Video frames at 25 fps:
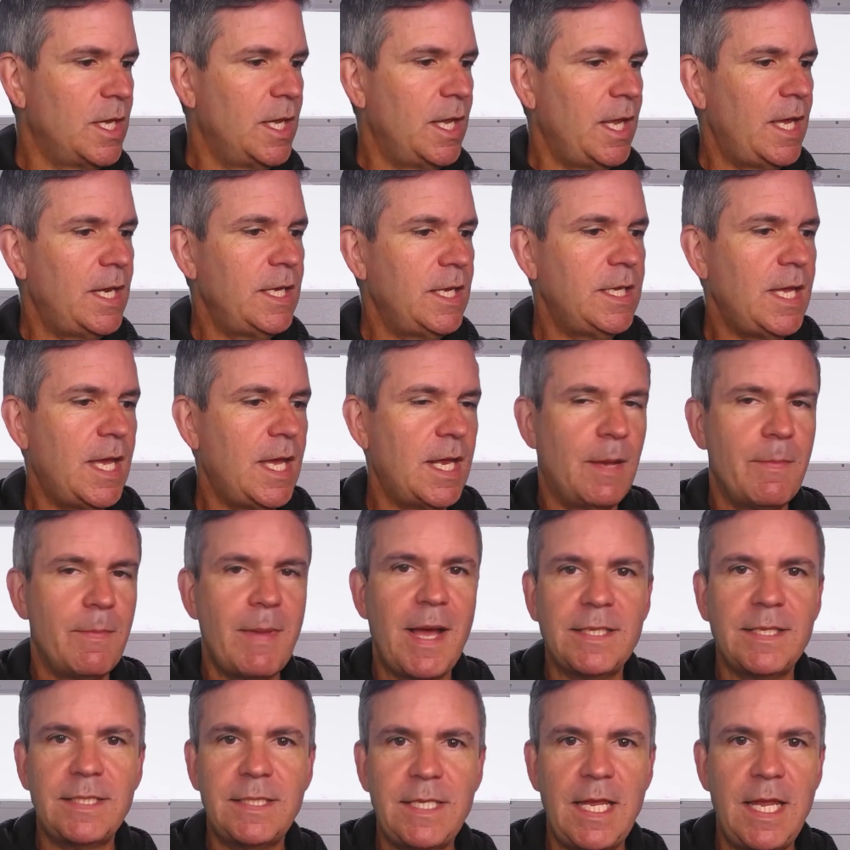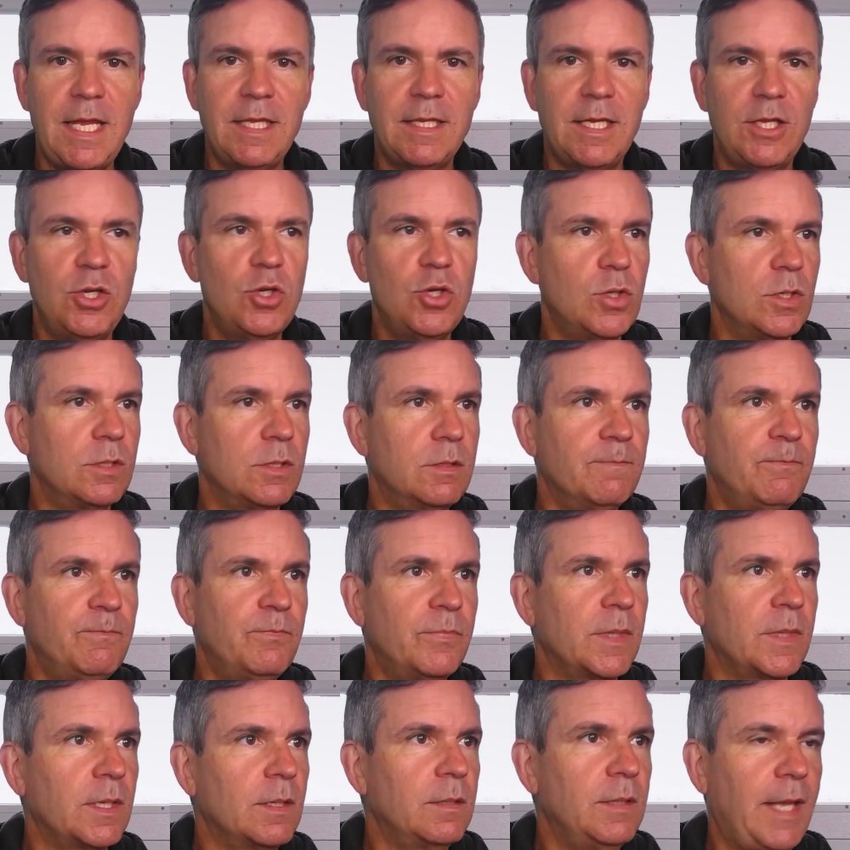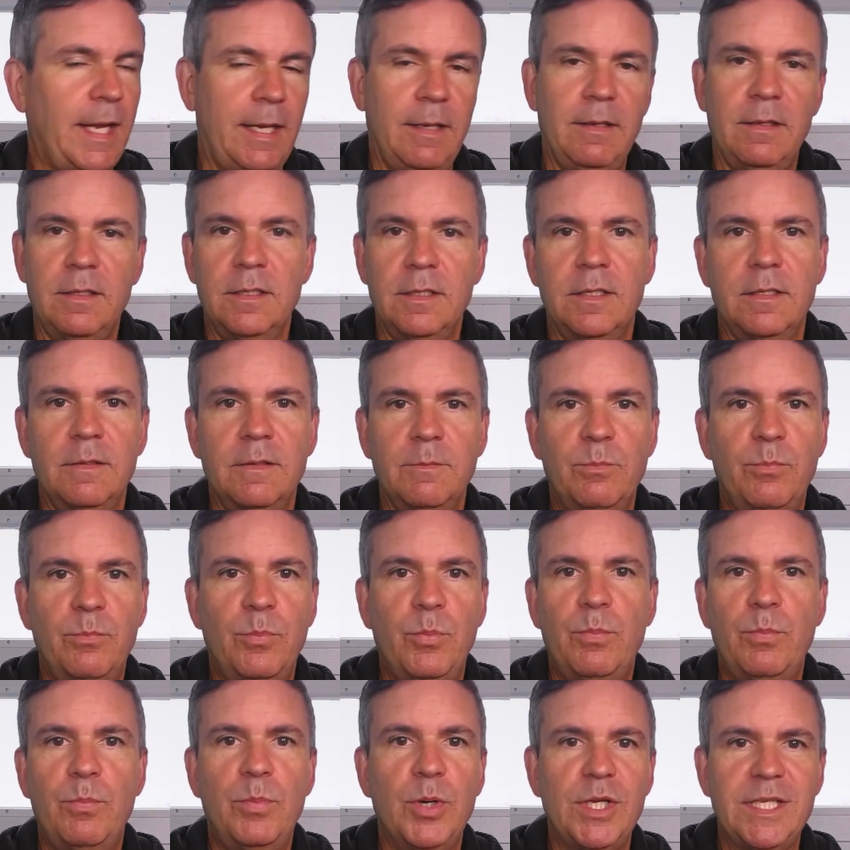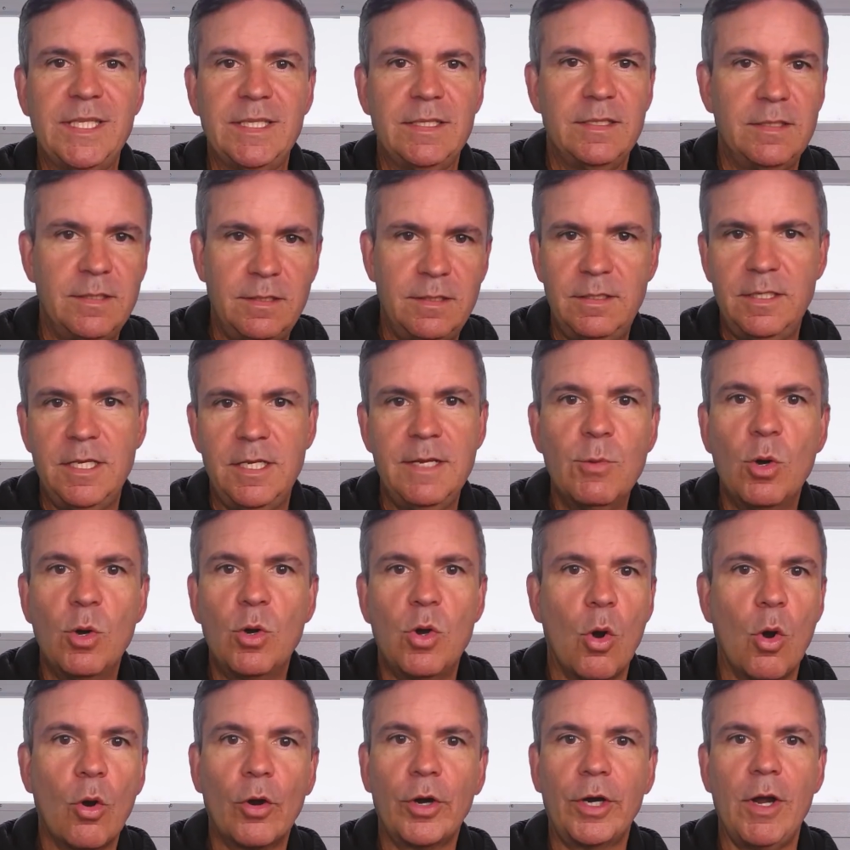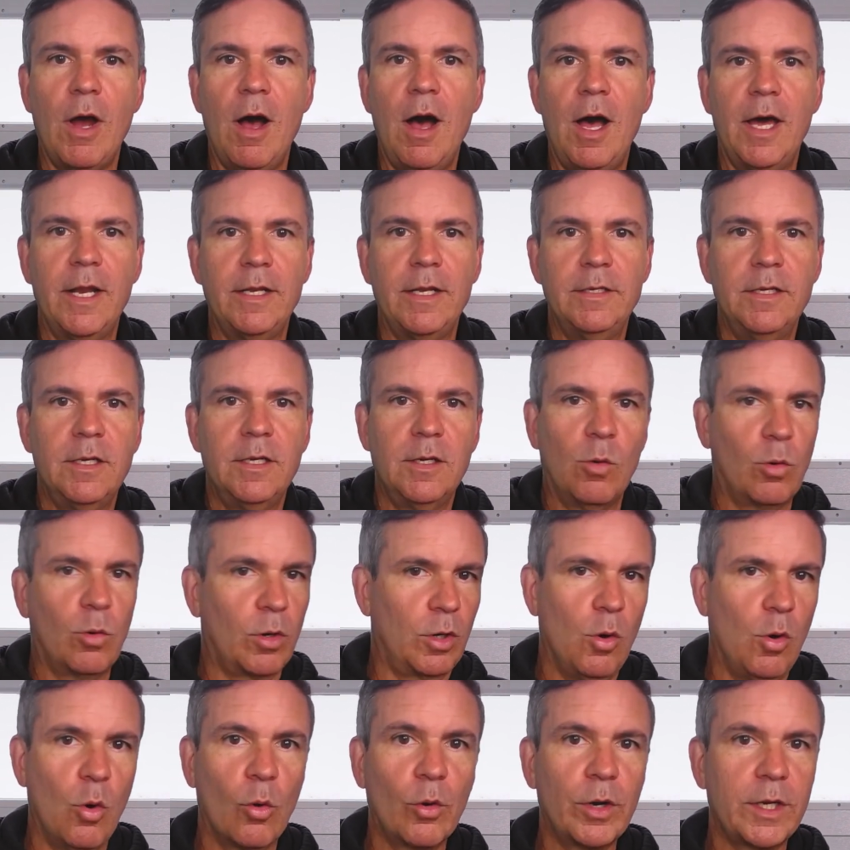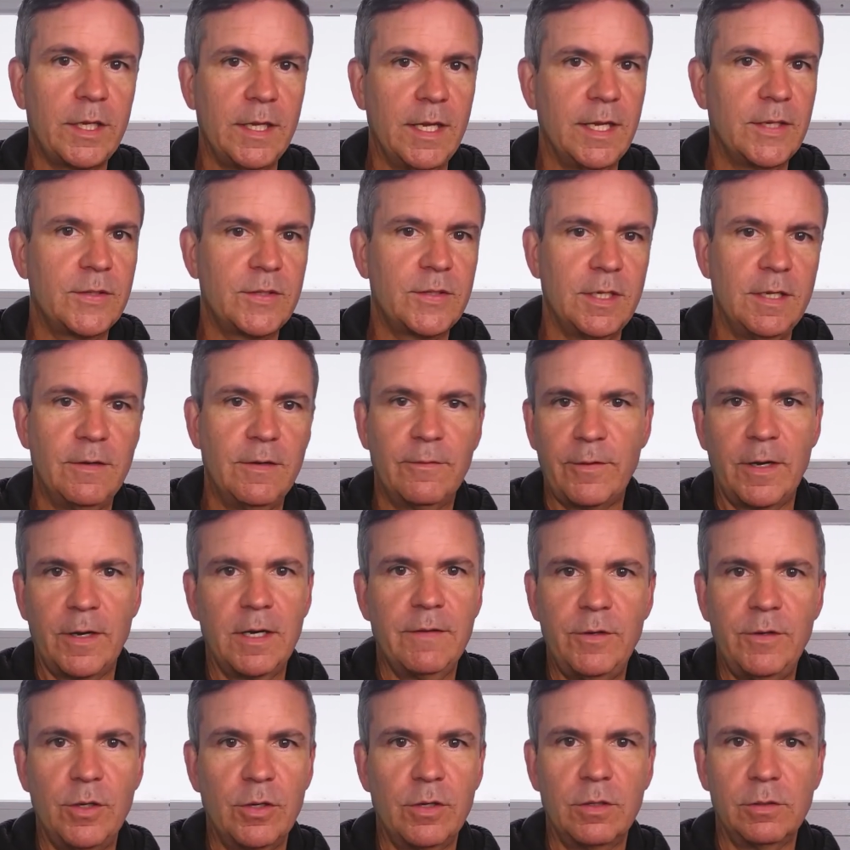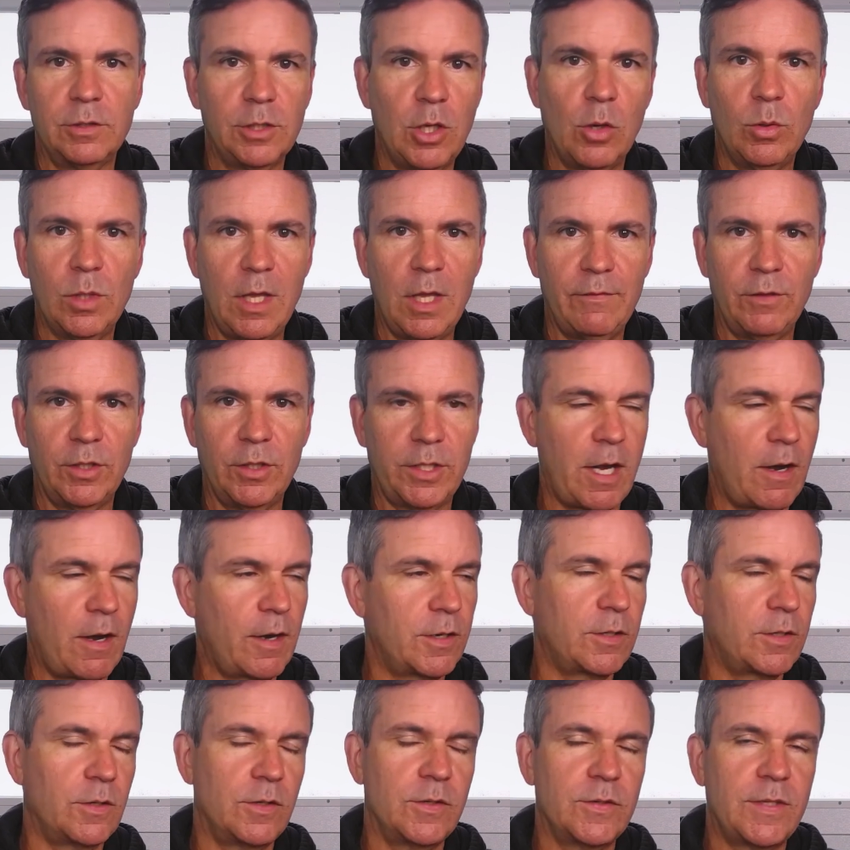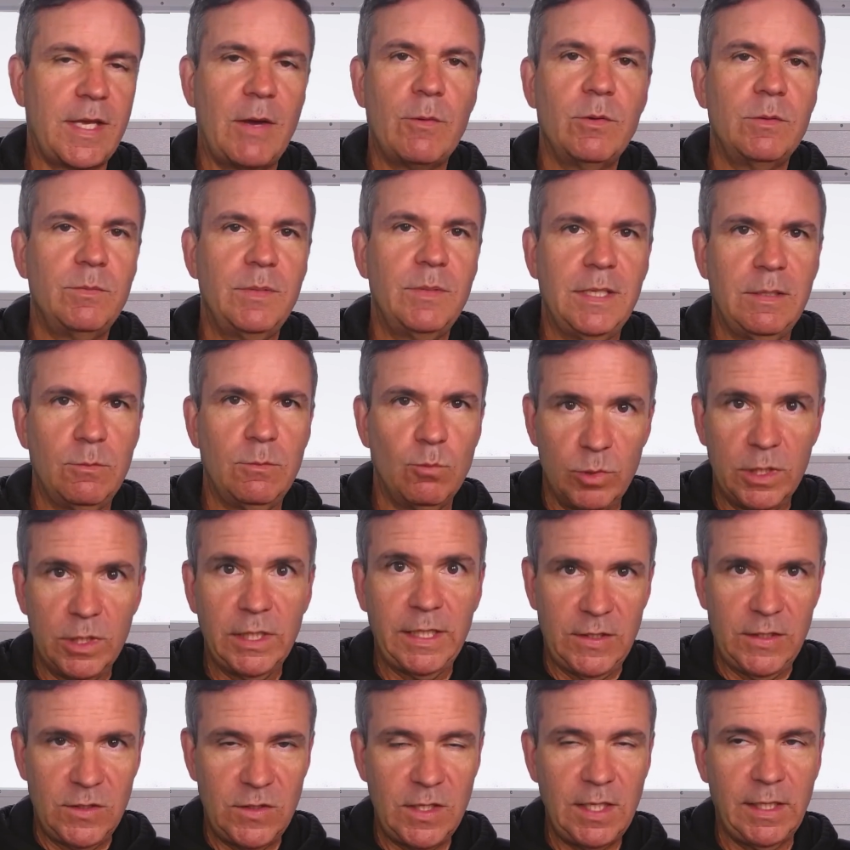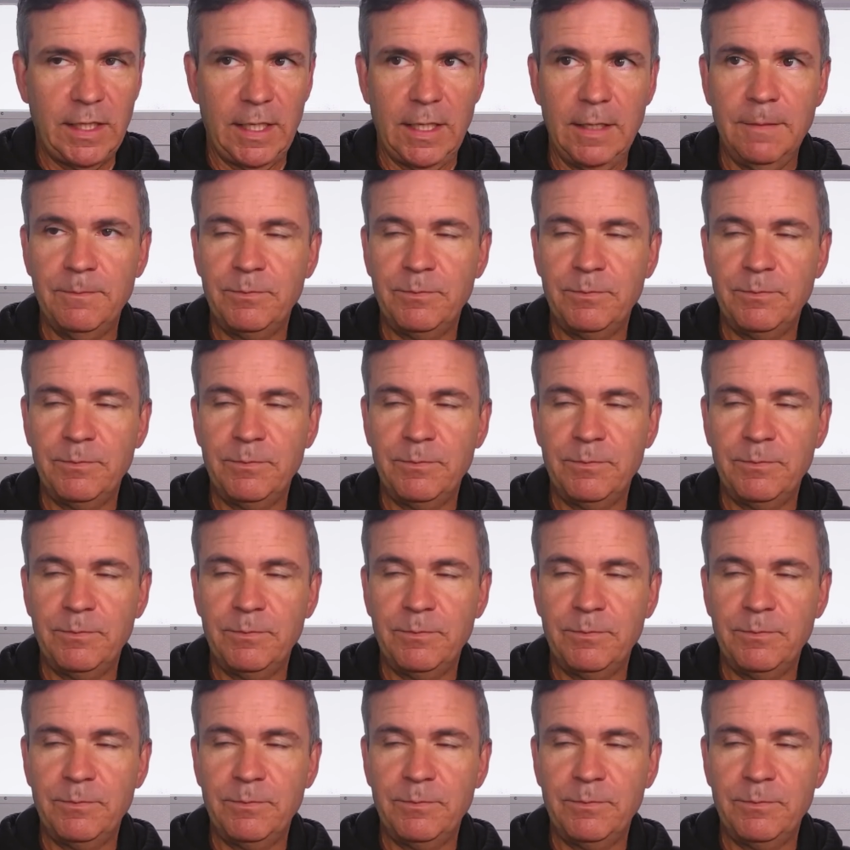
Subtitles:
And again, I'm not saying that you should like put Demogorgon or Orcus in front of your low level characters. That would be really silly.